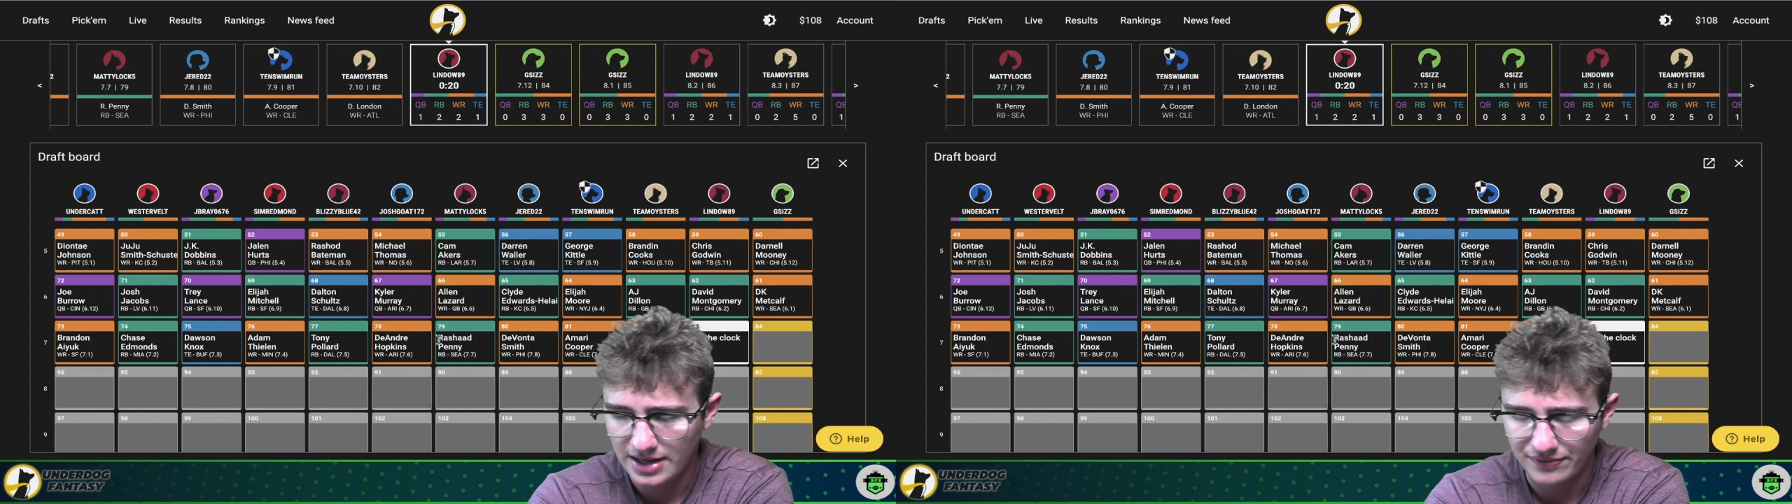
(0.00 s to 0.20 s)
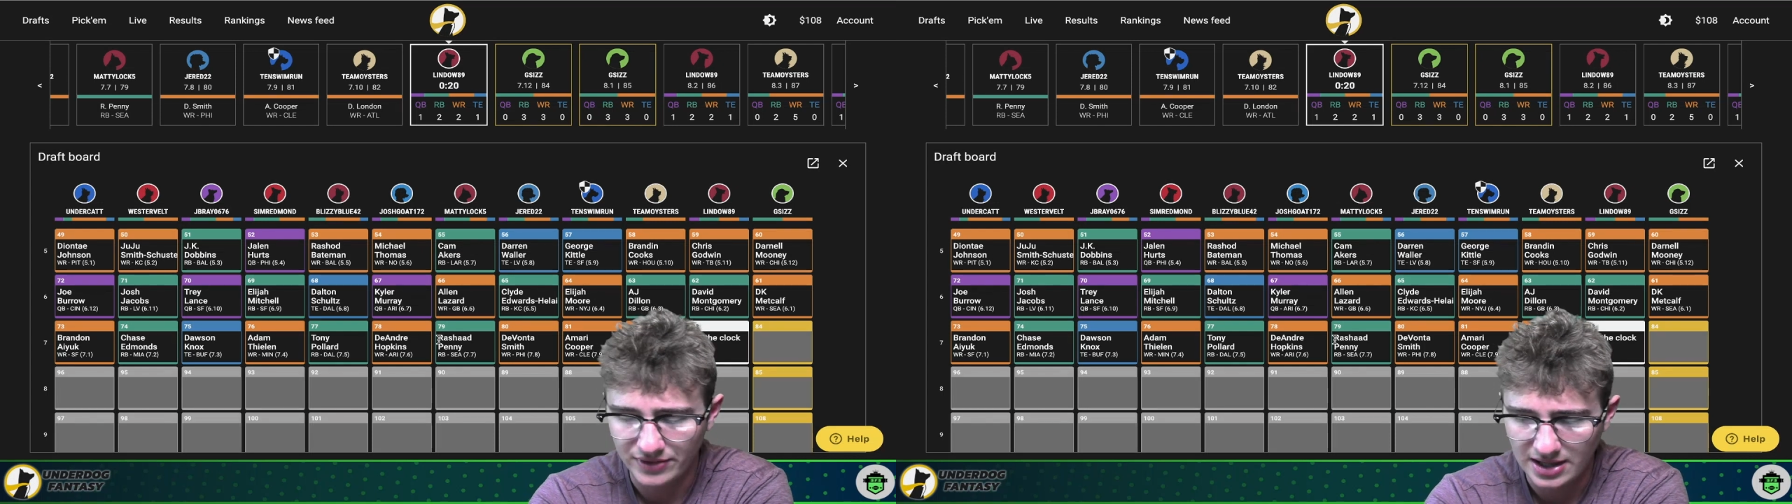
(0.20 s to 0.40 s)

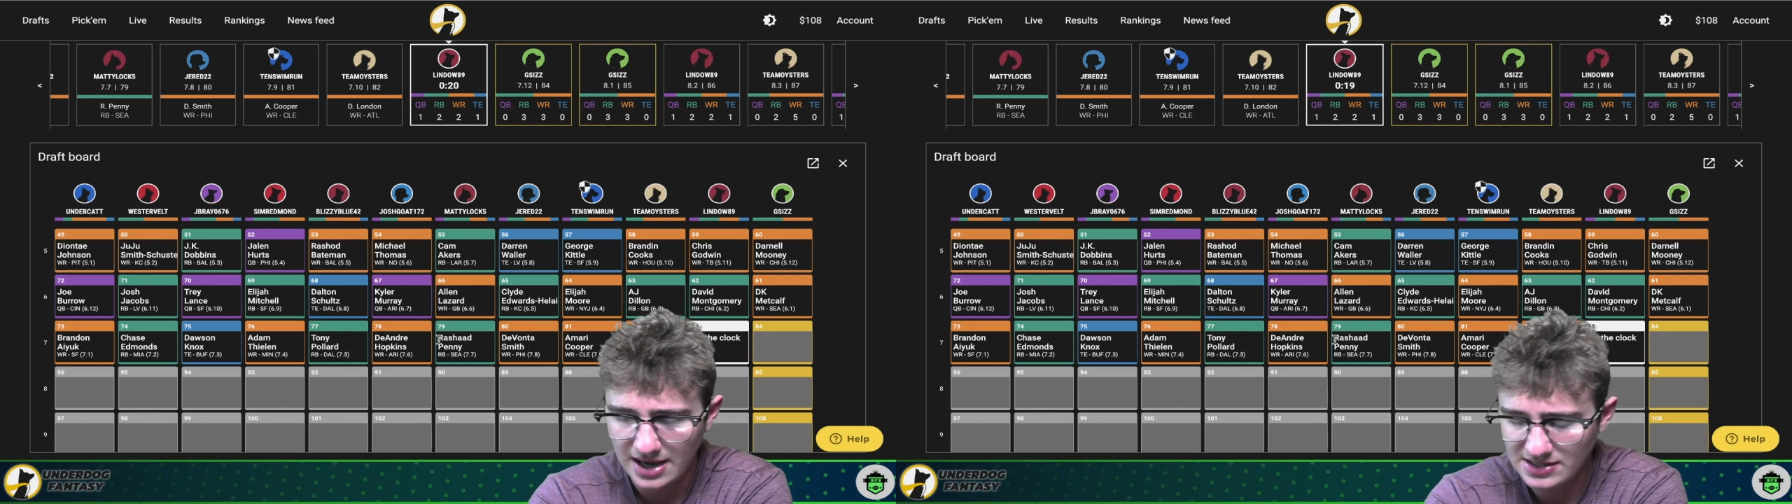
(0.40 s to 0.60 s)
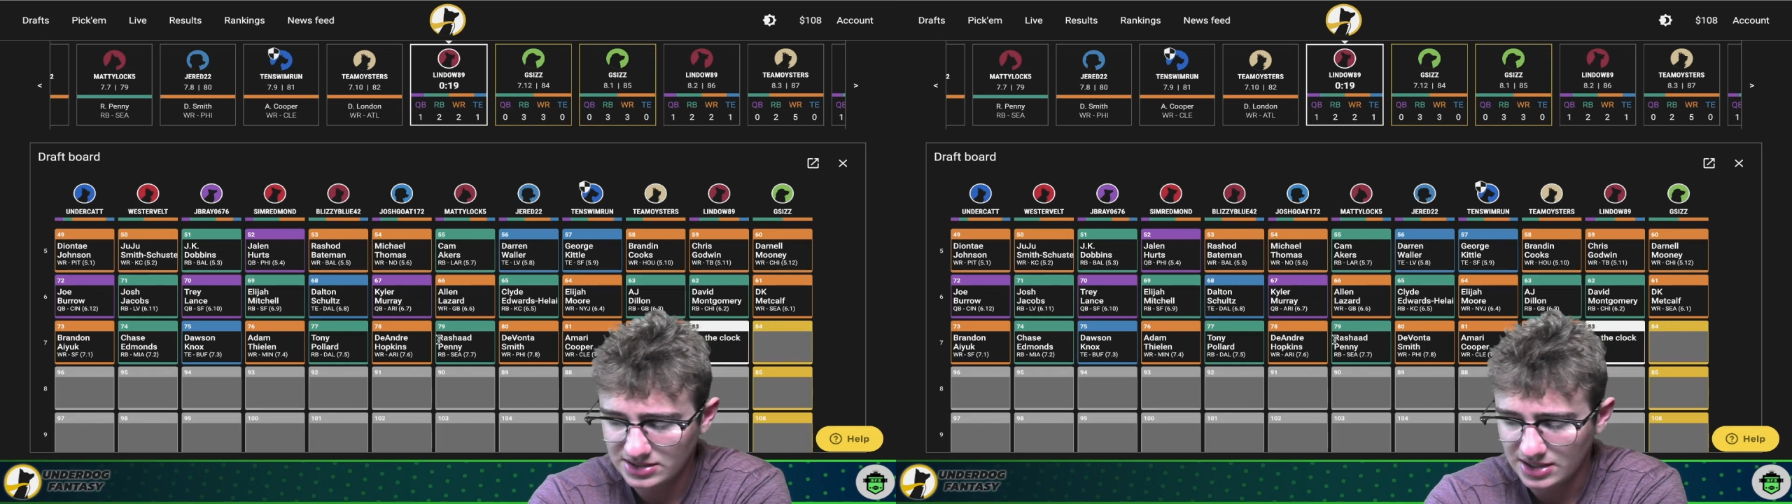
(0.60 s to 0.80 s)
Not the
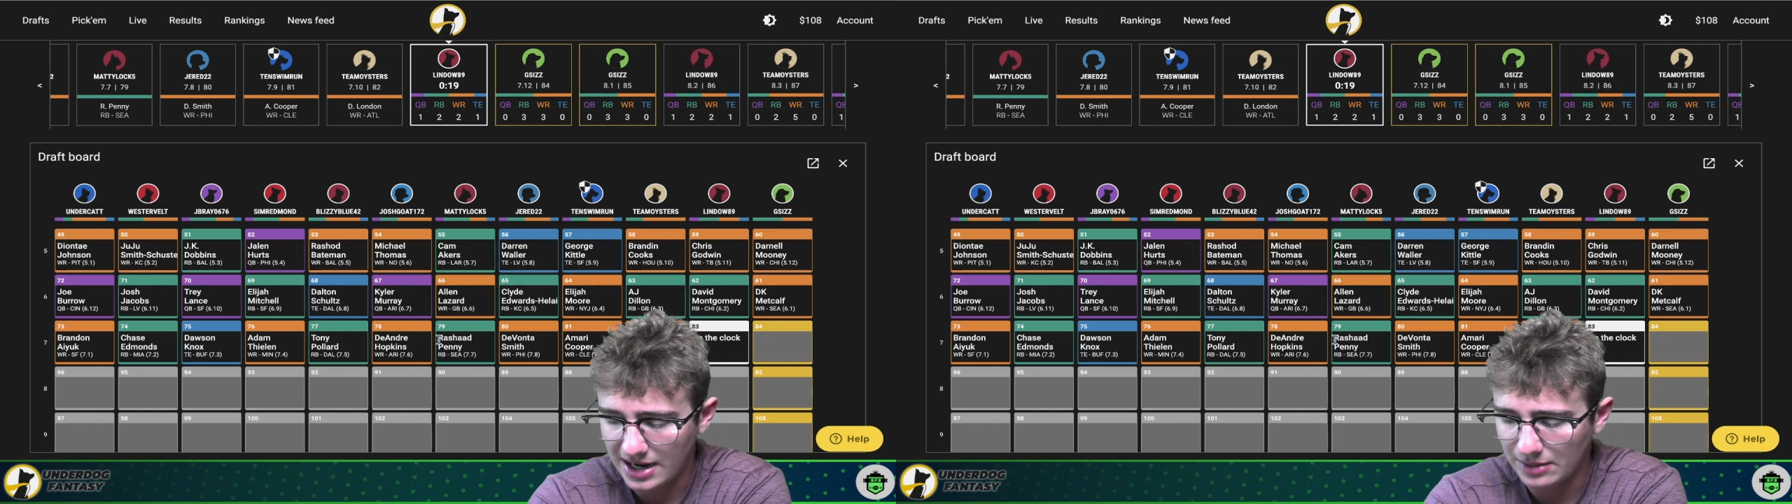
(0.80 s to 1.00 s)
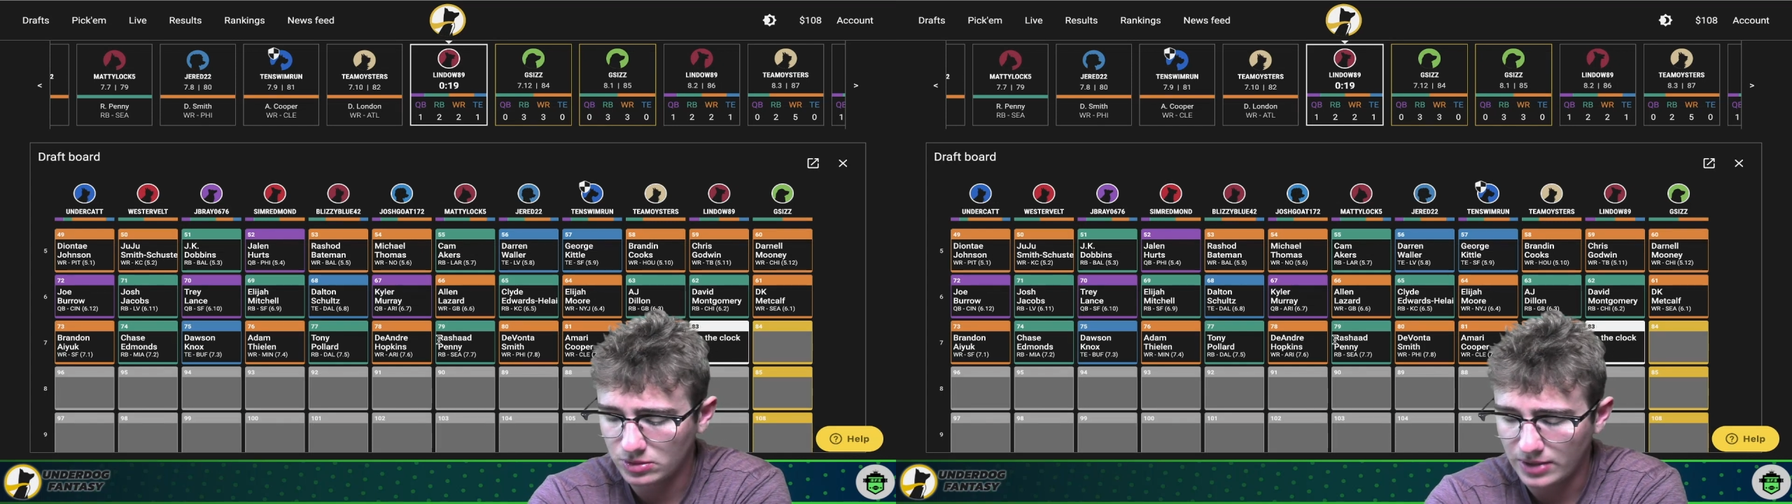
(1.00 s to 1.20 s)
case.
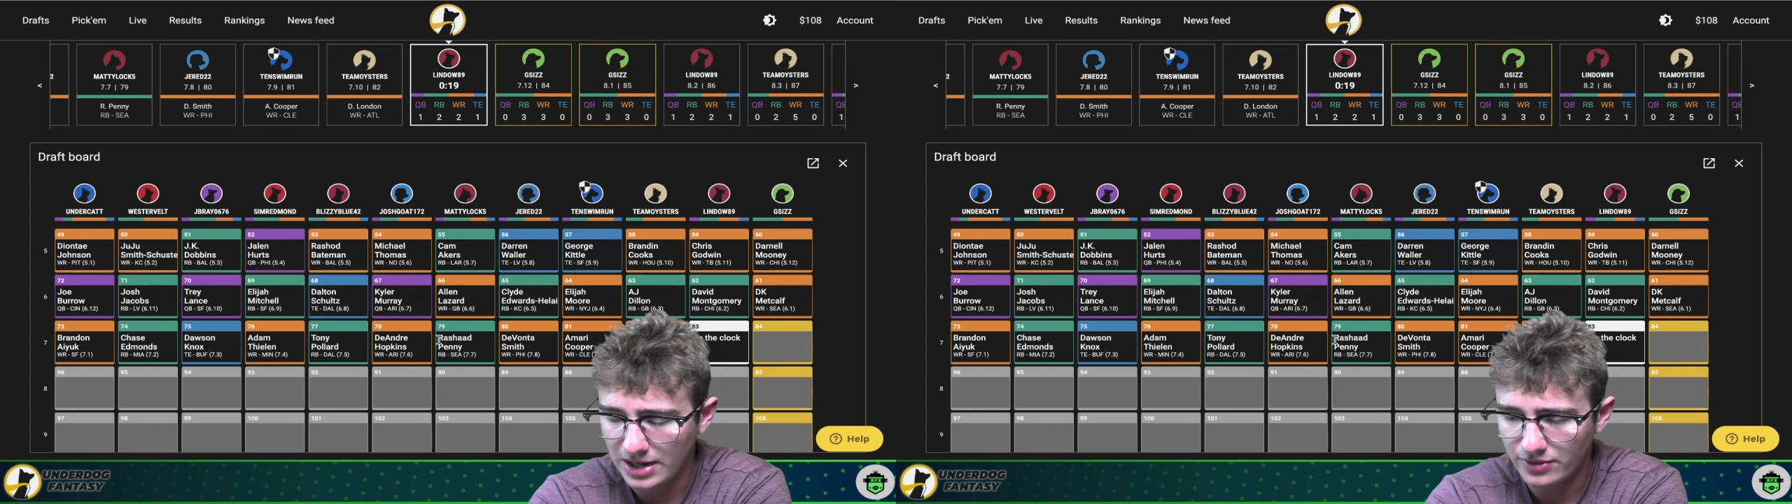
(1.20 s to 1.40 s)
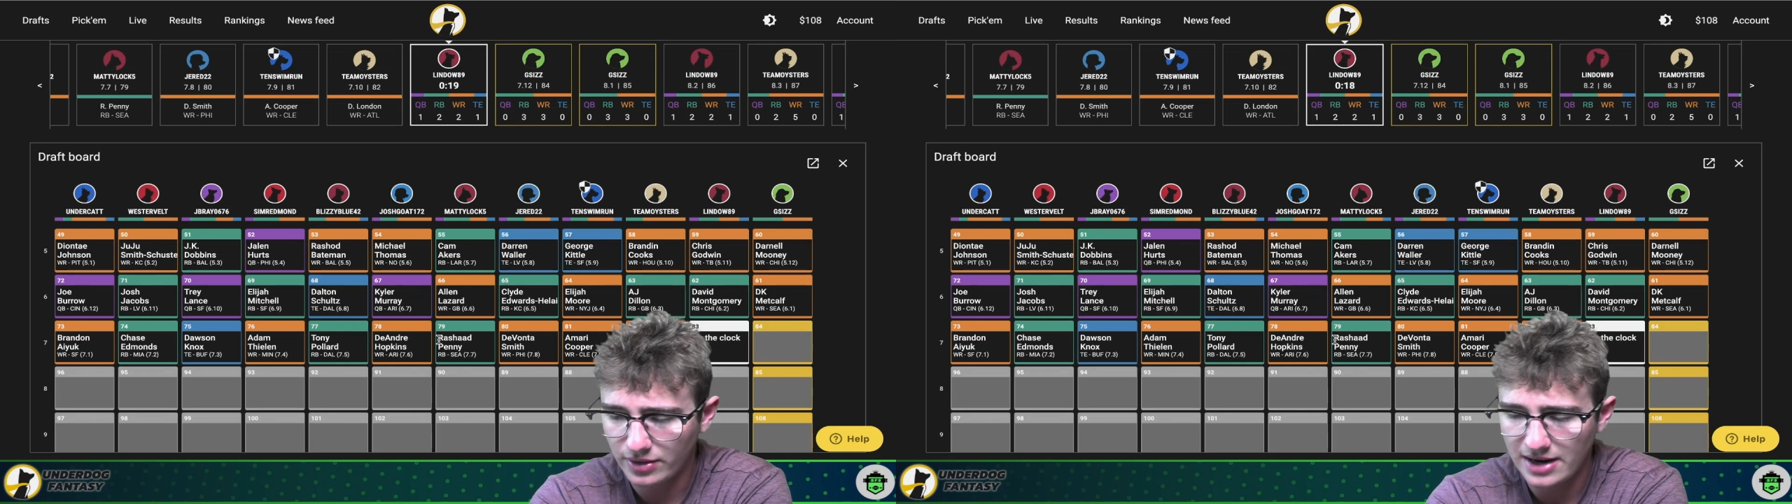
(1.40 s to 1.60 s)
I would
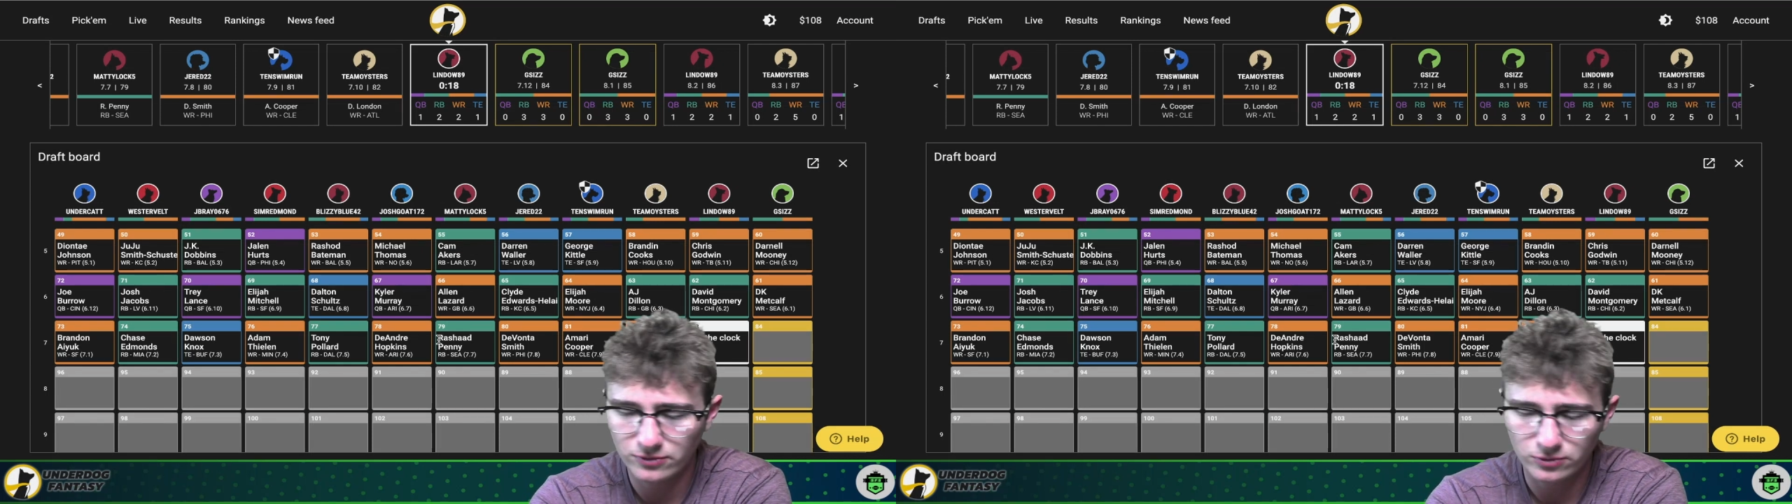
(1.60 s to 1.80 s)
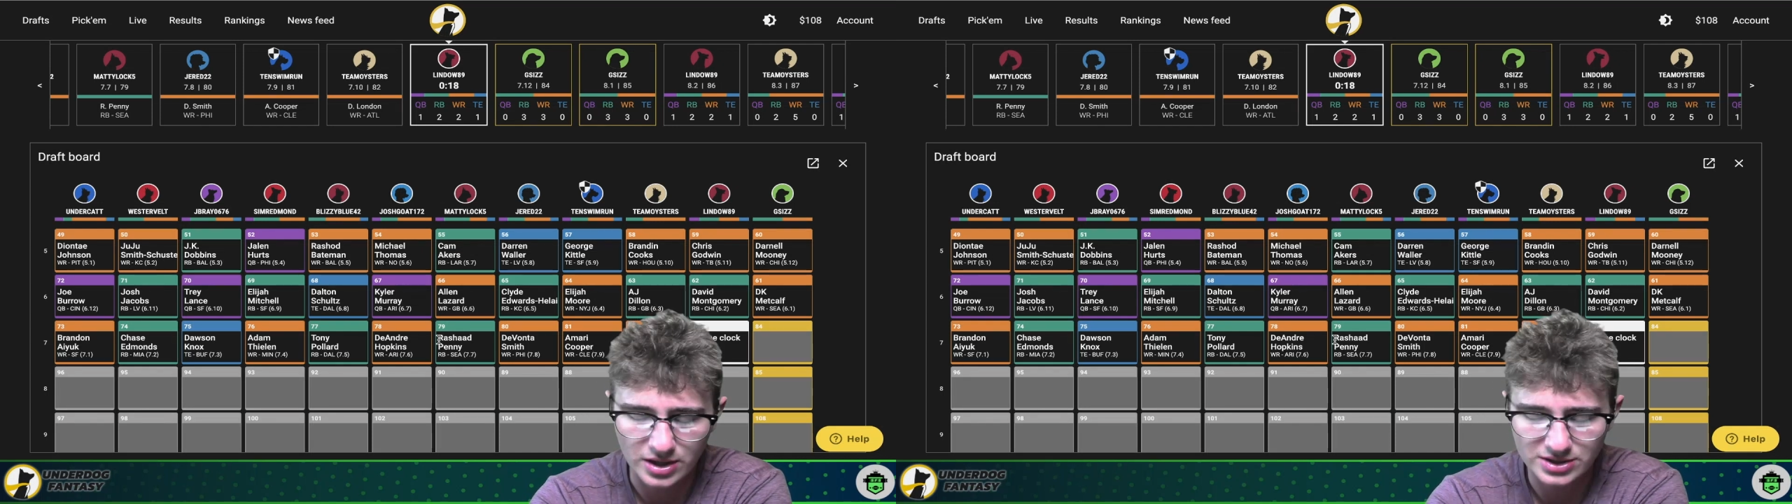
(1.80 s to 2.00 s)
rather
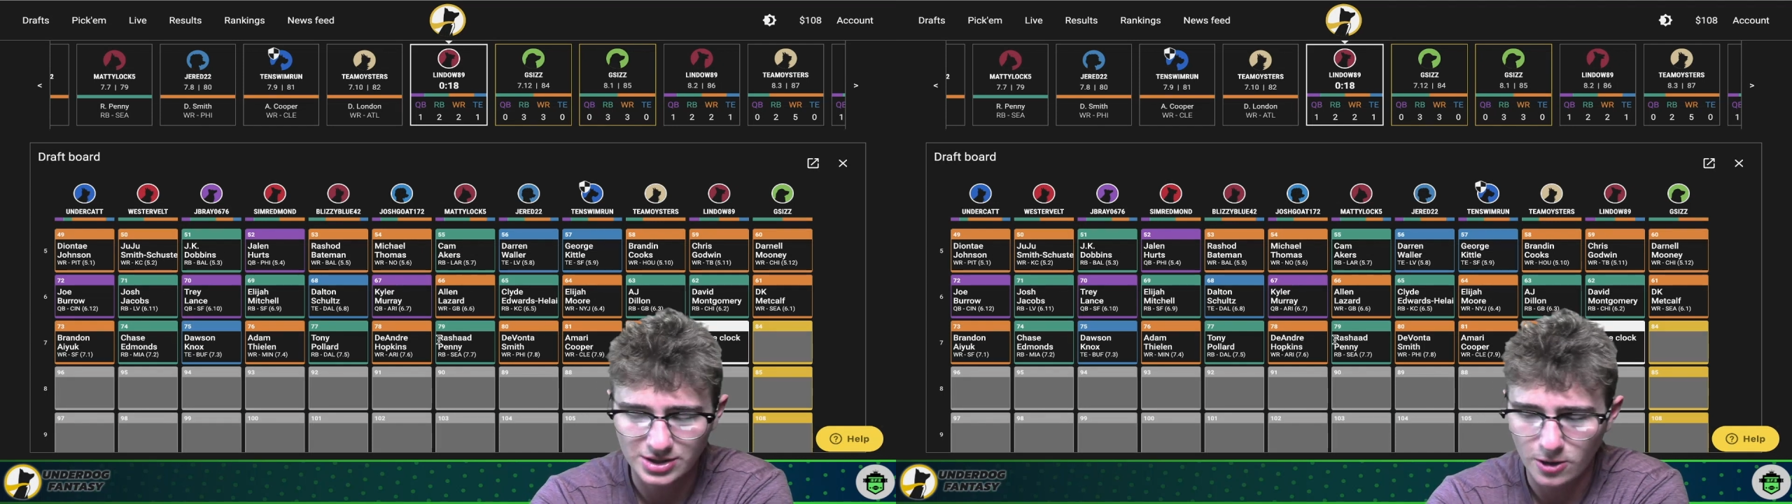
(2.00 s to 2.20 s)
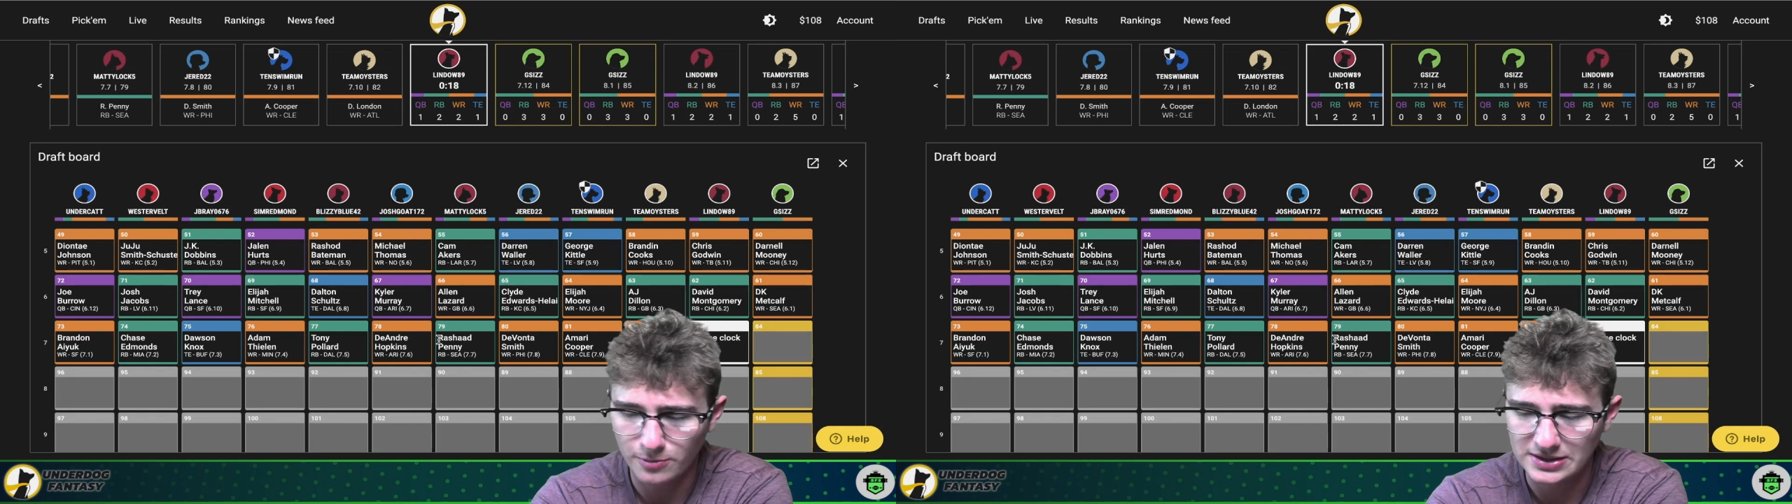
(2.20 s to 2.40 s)
have Russ, though,